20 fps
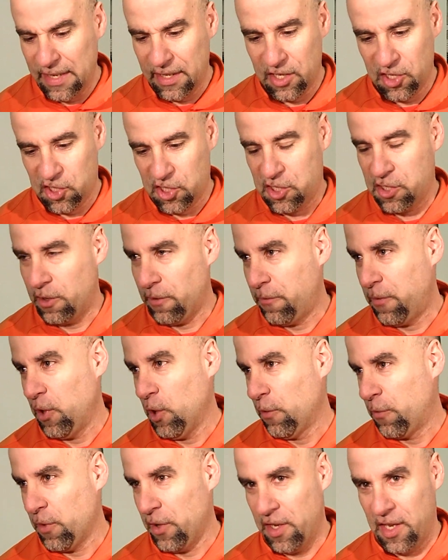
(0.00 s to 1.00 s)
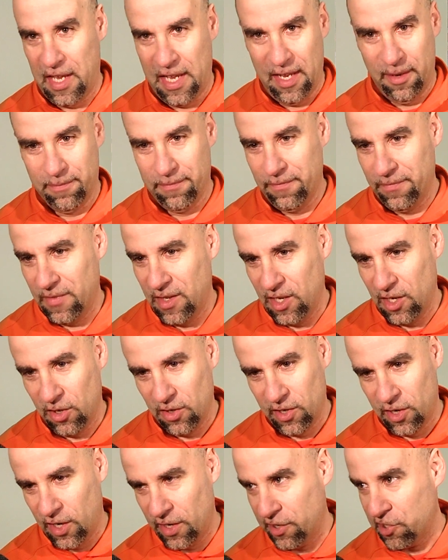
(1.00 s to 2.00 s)
I think they're just their feel for the game. You
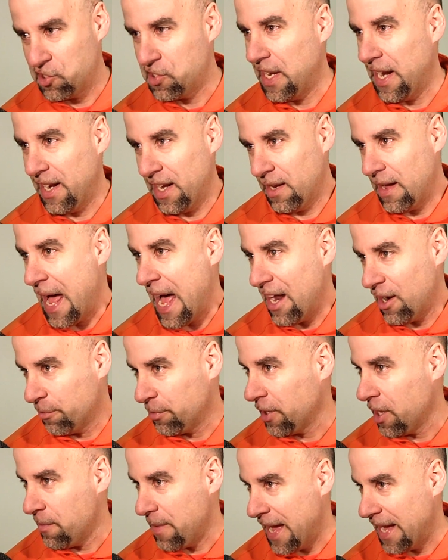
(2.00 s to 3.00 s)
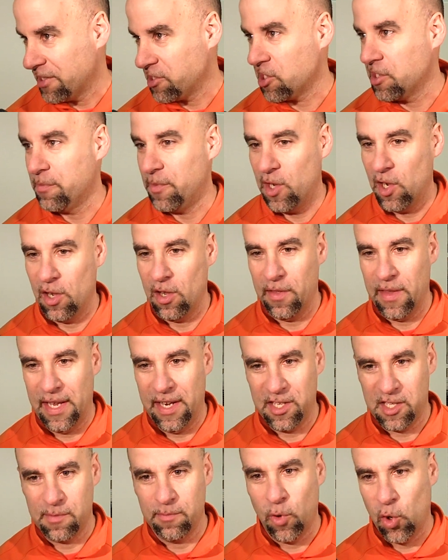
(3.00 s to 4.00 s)
know, their understanding of how to play basketball,
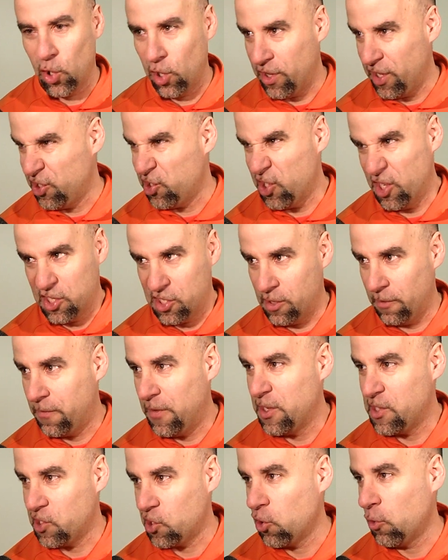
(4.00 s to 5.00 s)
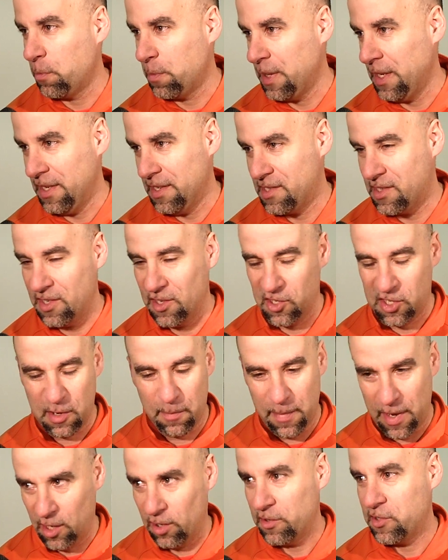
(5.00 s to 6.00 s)
that it's more than just the physical piece. There's
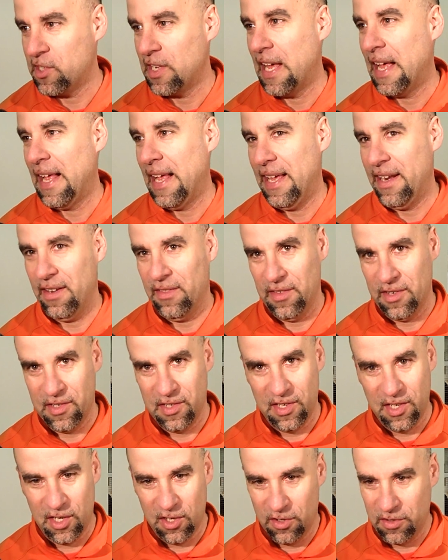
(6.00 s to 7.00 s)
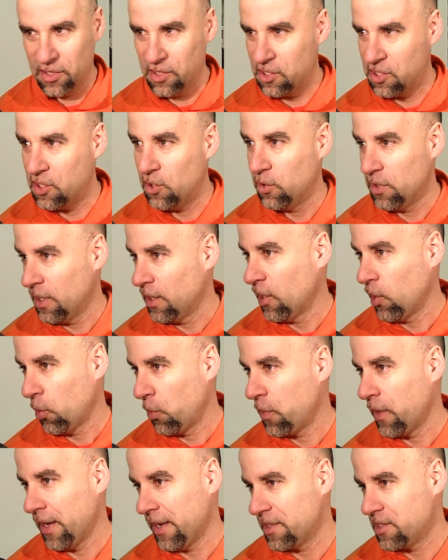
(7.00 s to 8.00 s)
the mental side, and there's, you know, just doing the
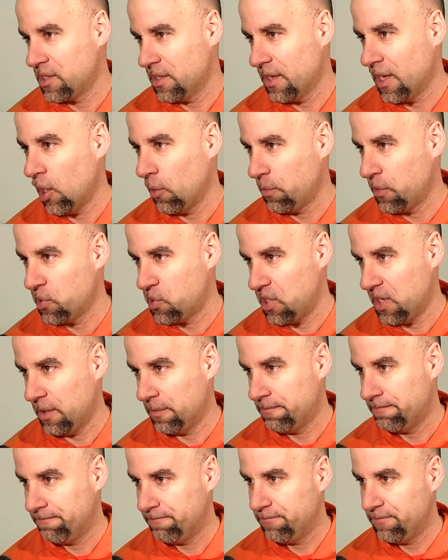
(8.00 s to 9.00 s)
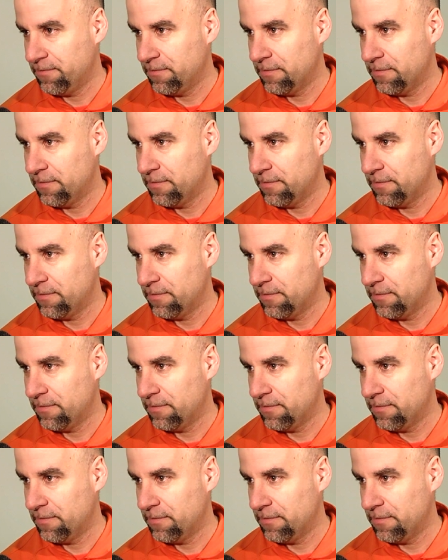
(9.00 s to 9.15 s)
little things to help your team.